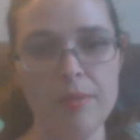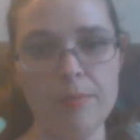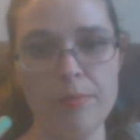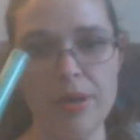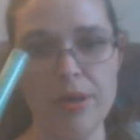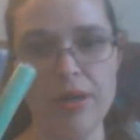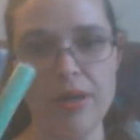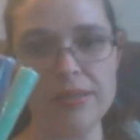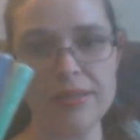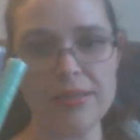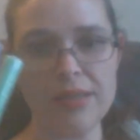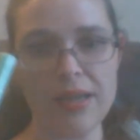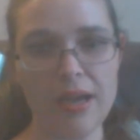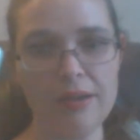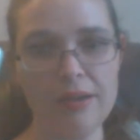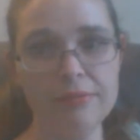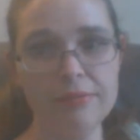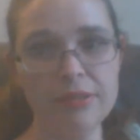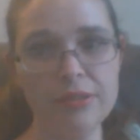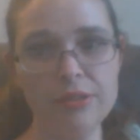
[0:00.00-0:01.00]
But I
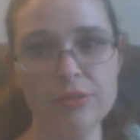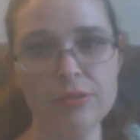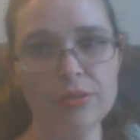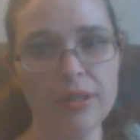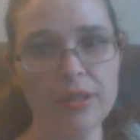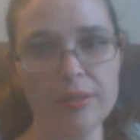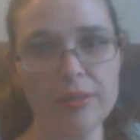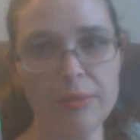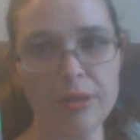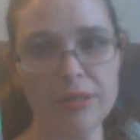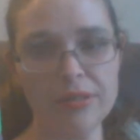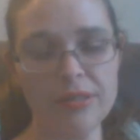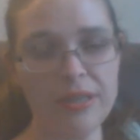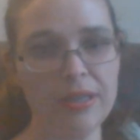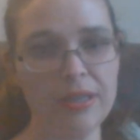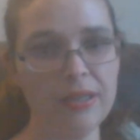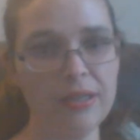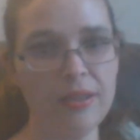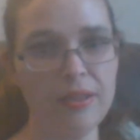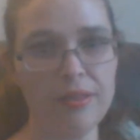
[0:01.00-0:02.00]
really do like the
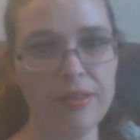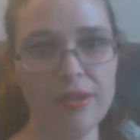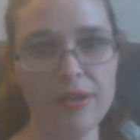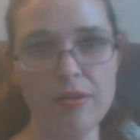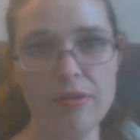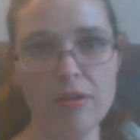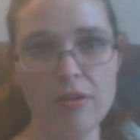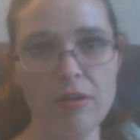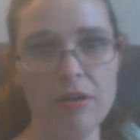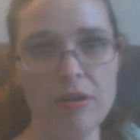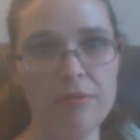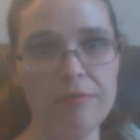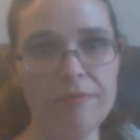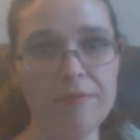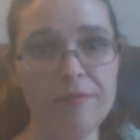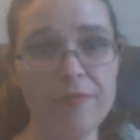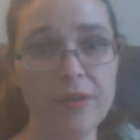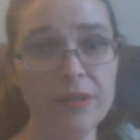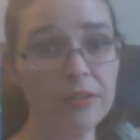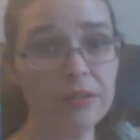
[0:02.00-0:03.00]
Montana. They are
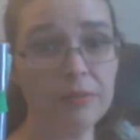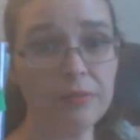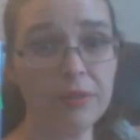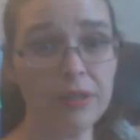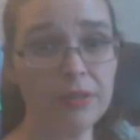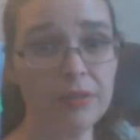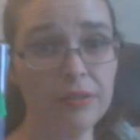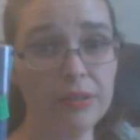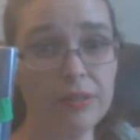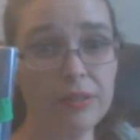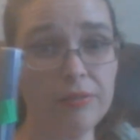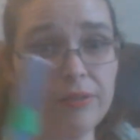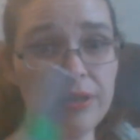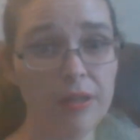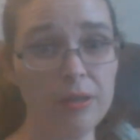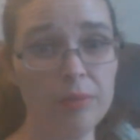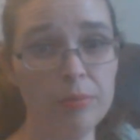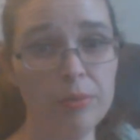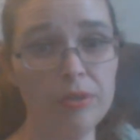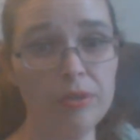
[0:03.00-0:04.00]
fairly readily
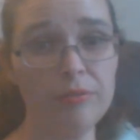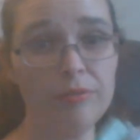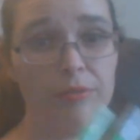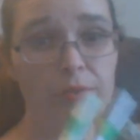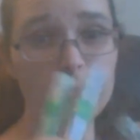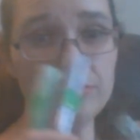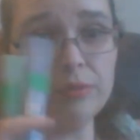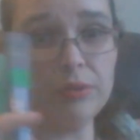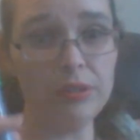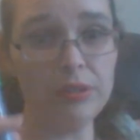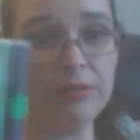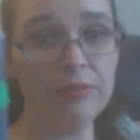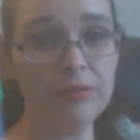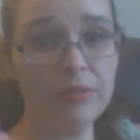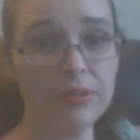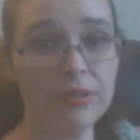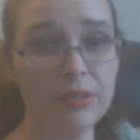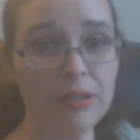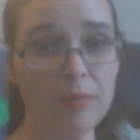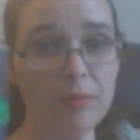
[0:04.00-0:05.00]
available if you live
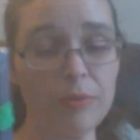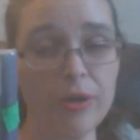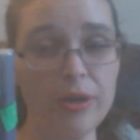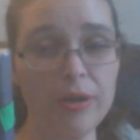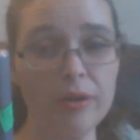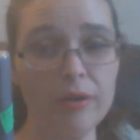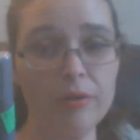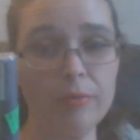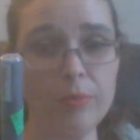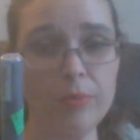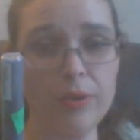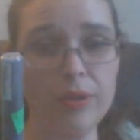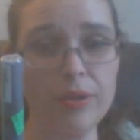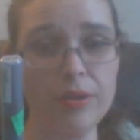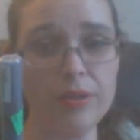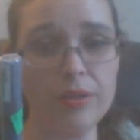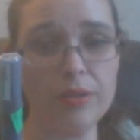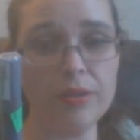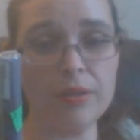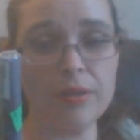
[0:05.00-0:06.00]
somewhere with
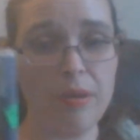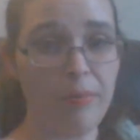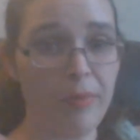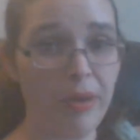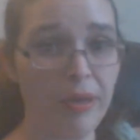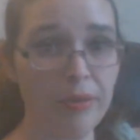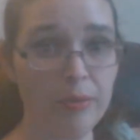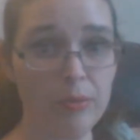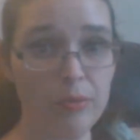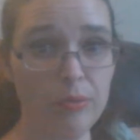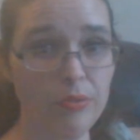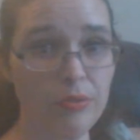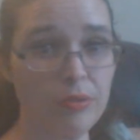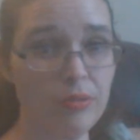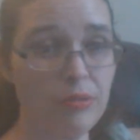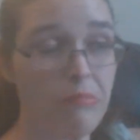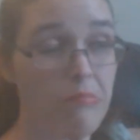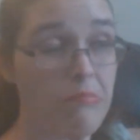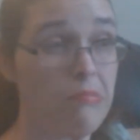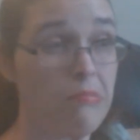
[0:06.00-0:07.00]
a Michaels.